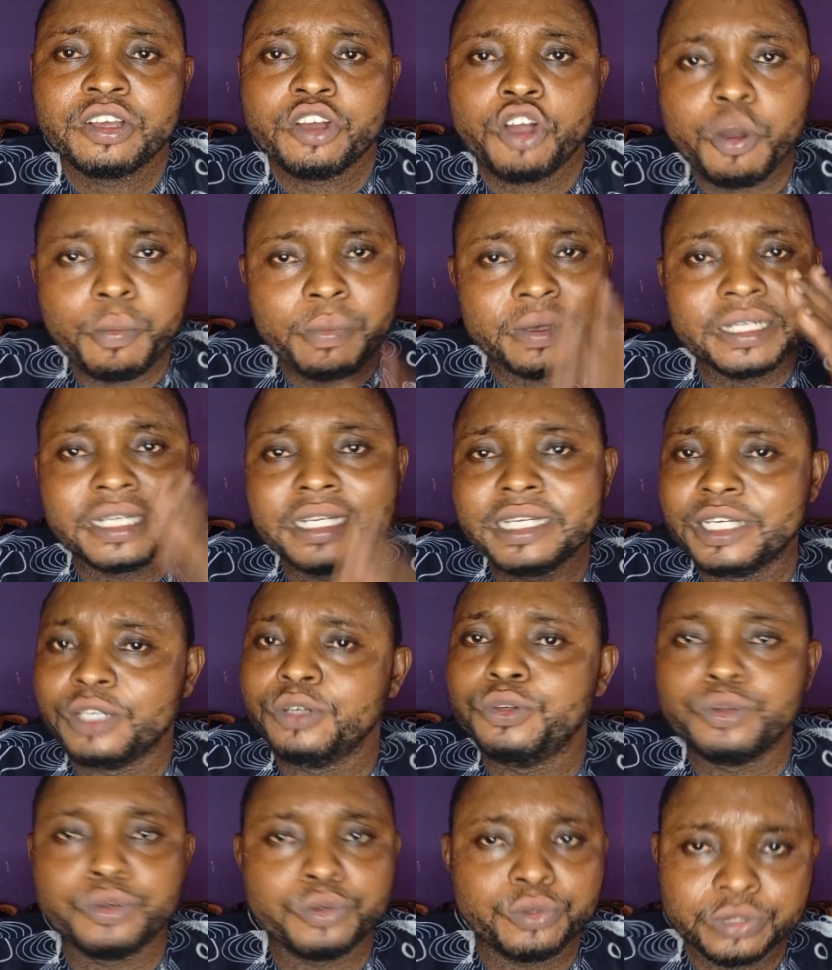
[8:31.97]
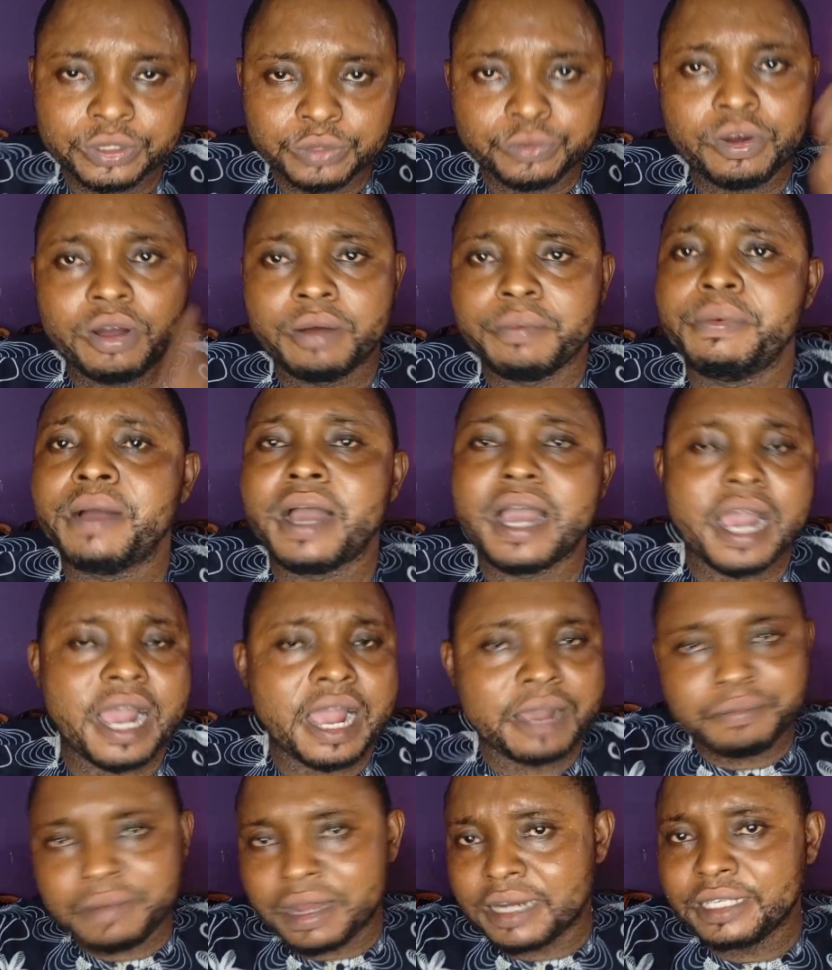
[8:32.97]
omode le lo ni won ba
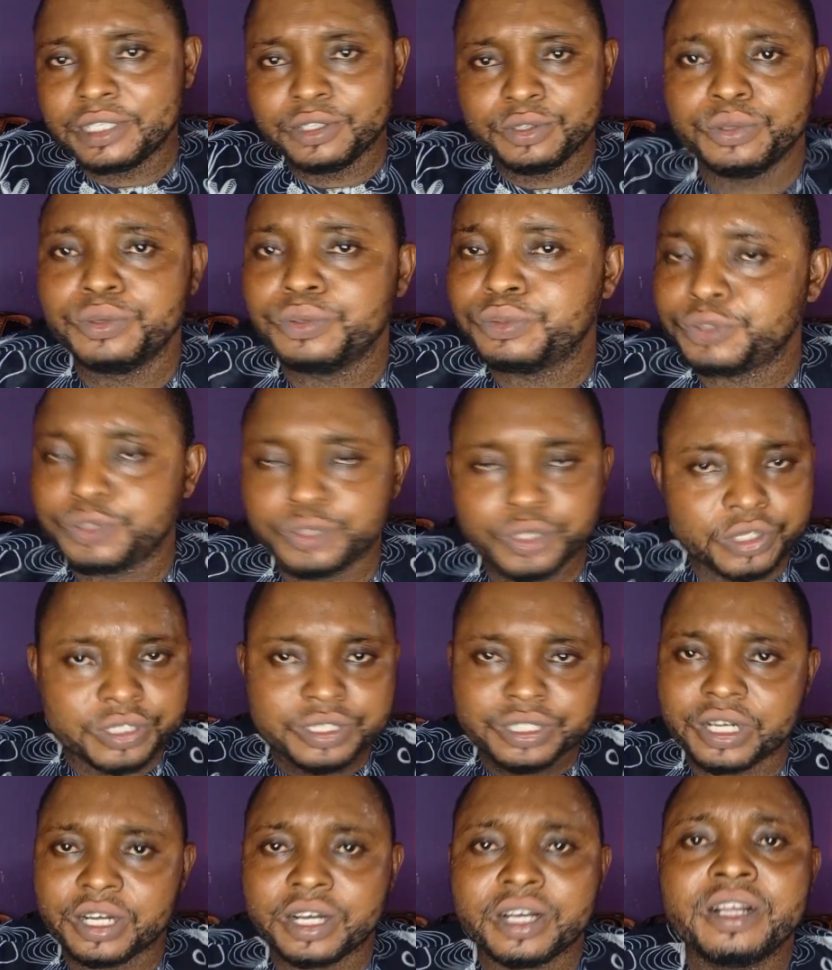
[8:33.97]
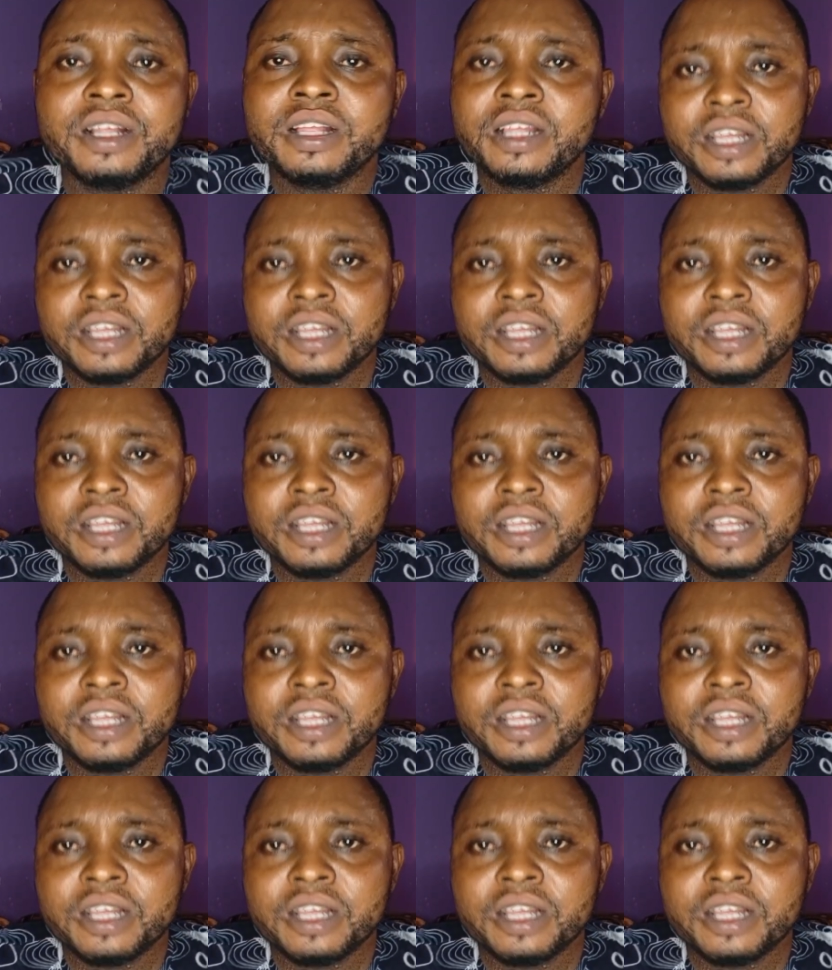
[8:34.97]
agba le lo short kan